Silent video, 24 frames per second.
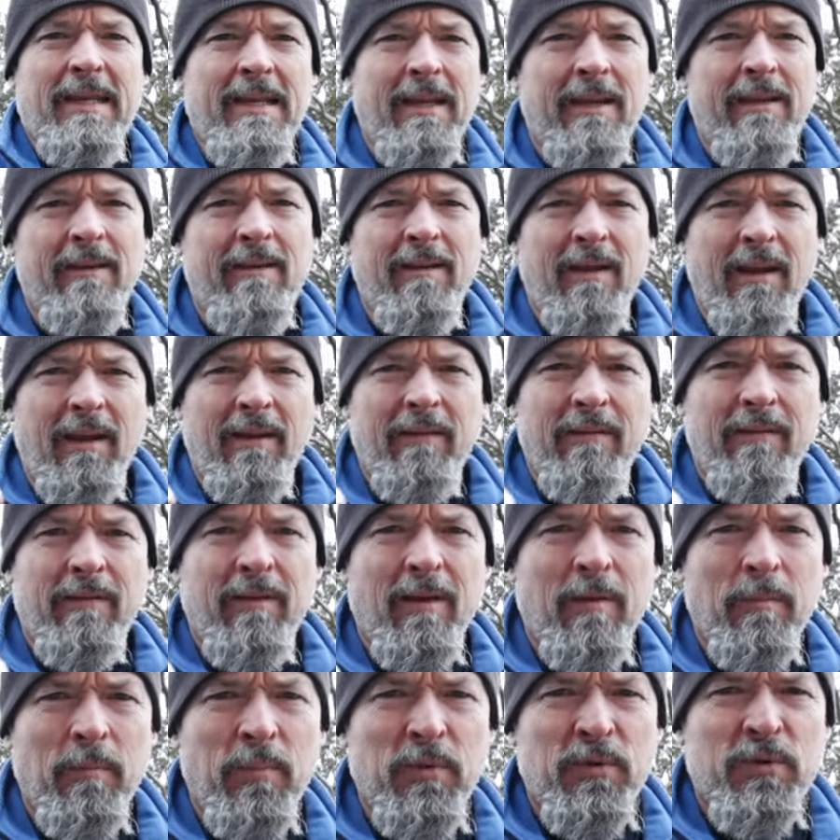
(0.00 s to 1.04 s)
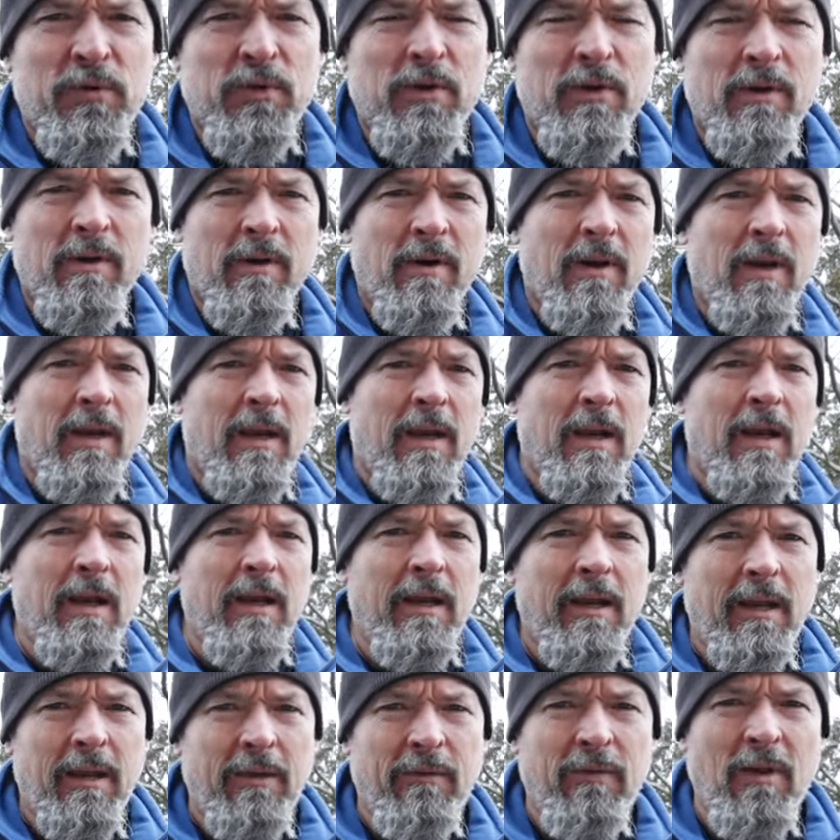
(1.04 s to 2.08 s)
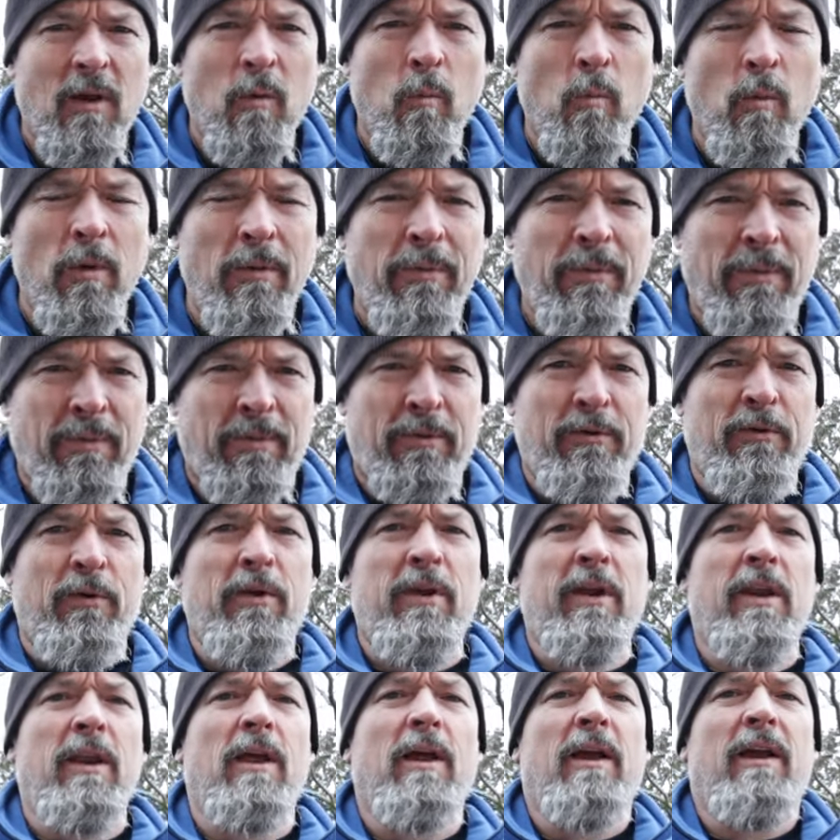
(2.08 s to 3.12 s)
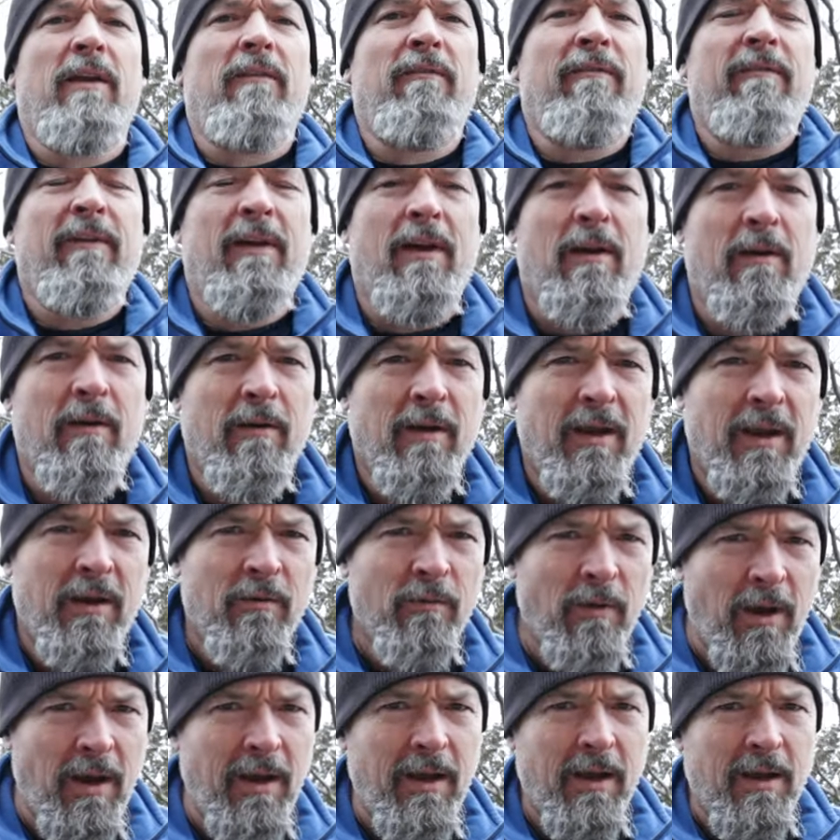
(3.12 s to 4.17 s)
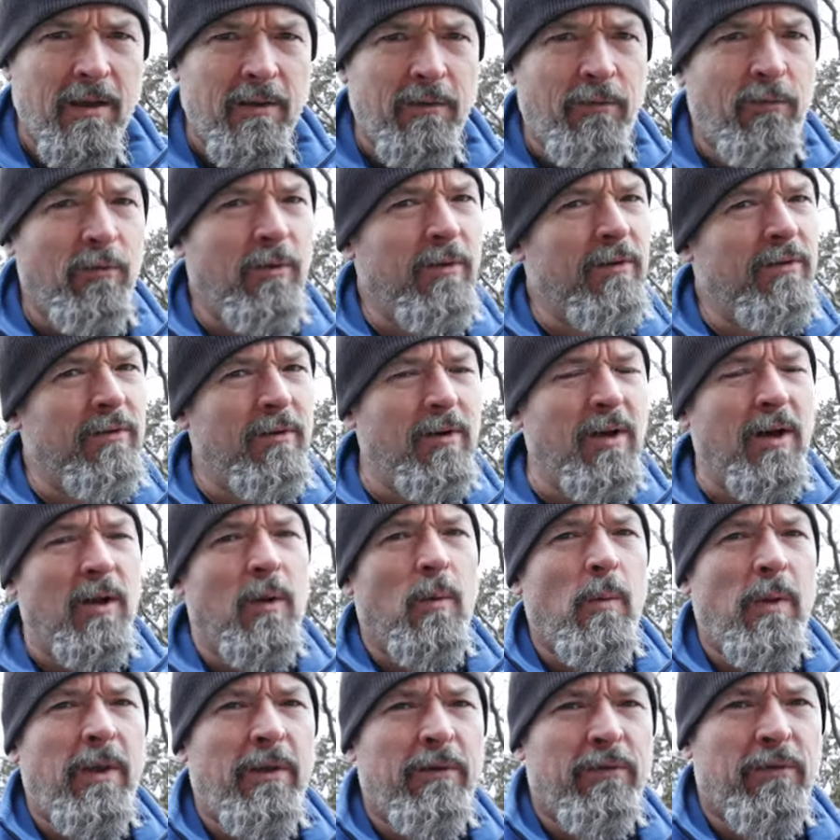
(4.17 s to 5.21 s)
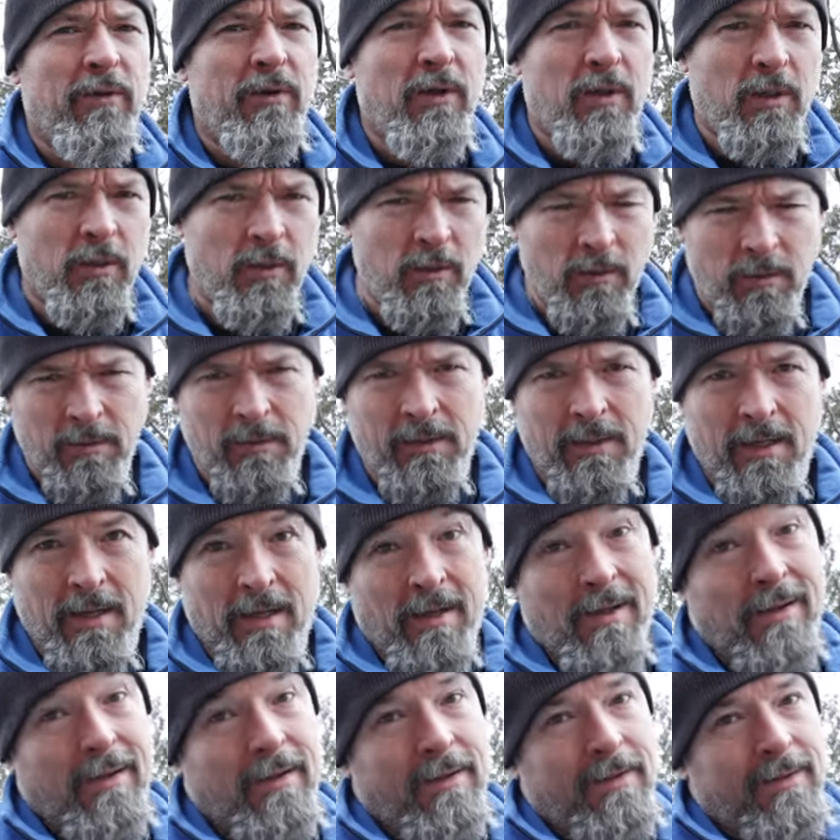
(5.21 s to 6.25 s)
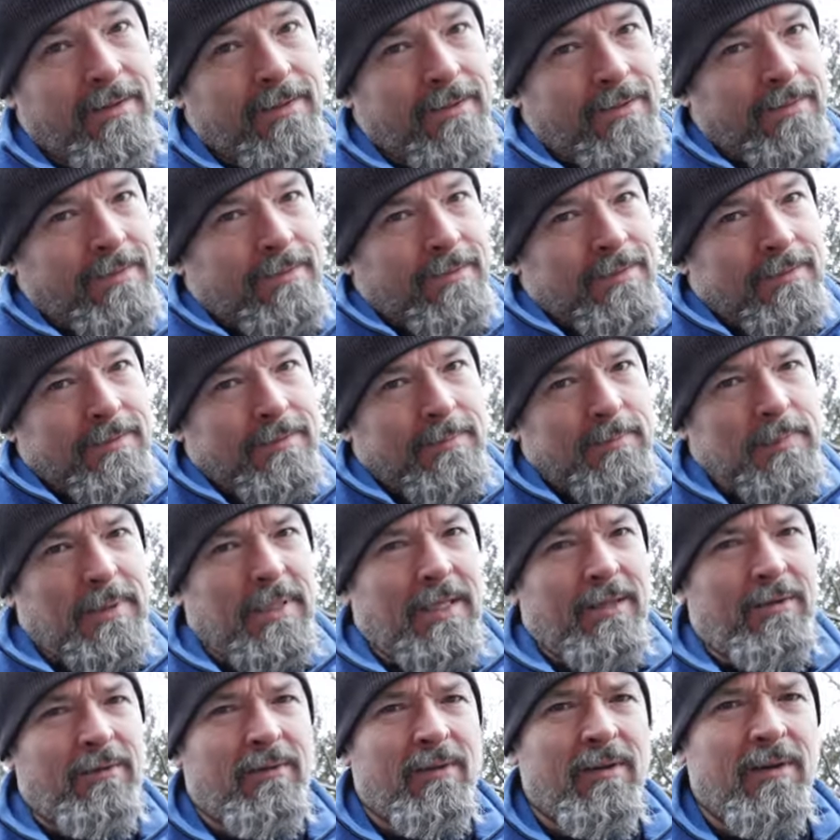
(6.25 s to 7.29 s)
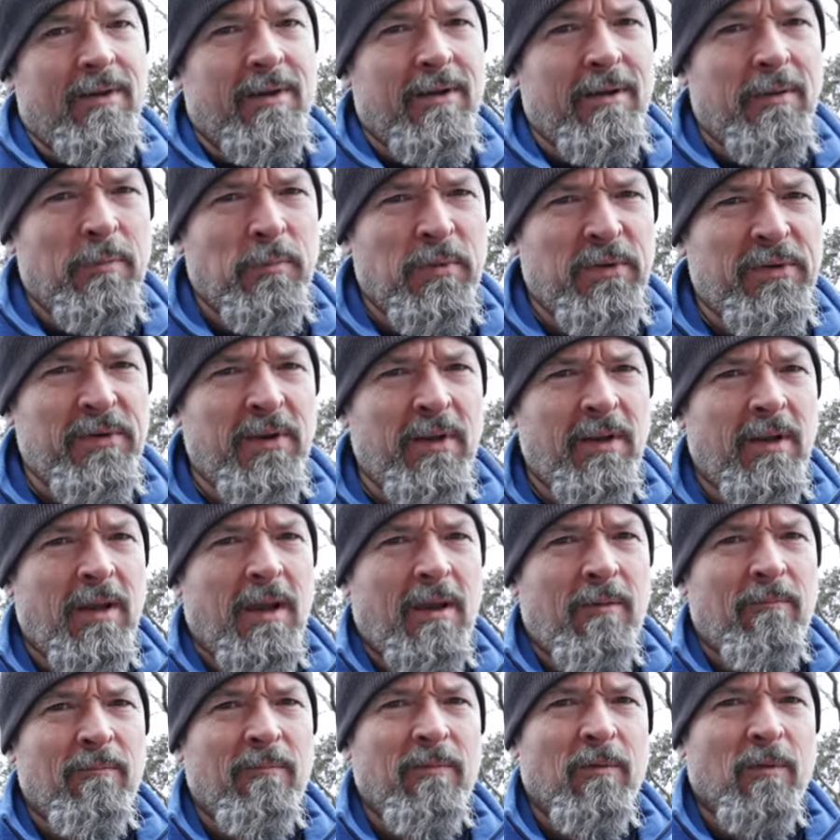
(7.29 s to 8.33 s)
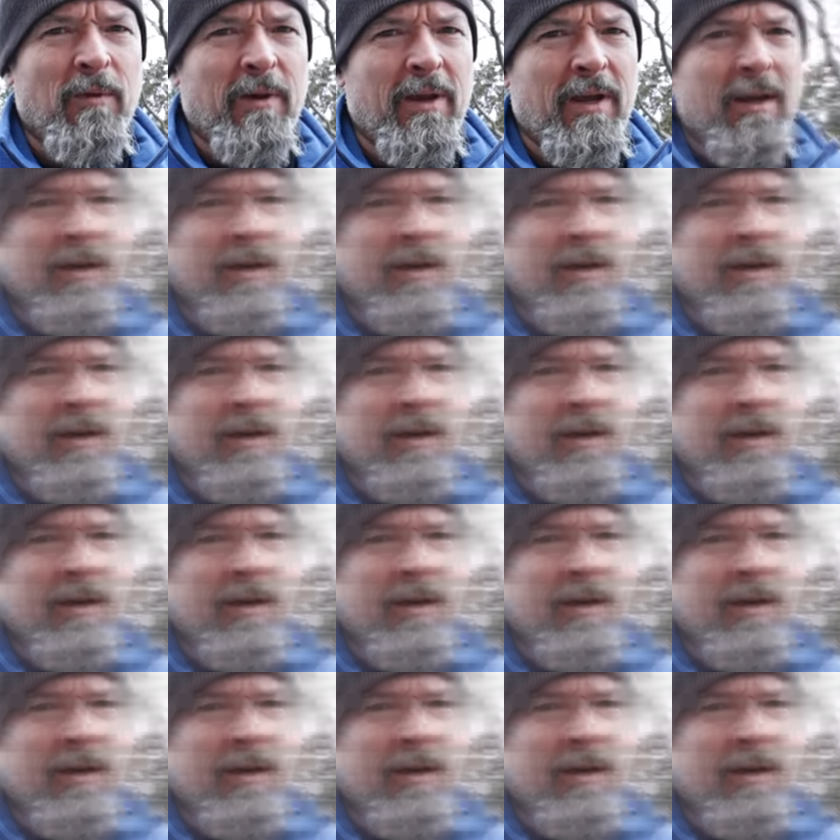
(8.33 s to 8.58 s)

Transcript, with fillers: did take the temperature and it's at 139 Fahrenheit right now. So I still got a ways to go, but that's the, the brisket game for